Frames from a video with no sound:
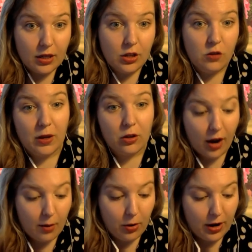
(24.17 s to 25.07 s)
You've been
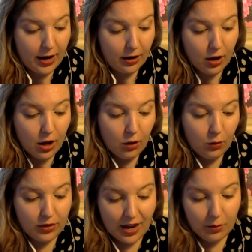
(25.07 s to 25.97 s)
collaborating
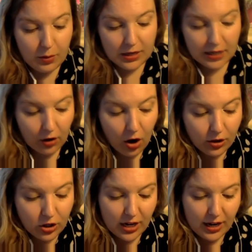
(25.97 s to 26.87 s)
with AMP
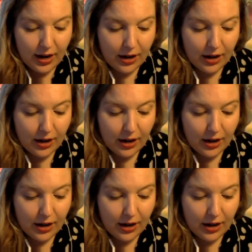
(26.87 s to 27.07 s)
Technology,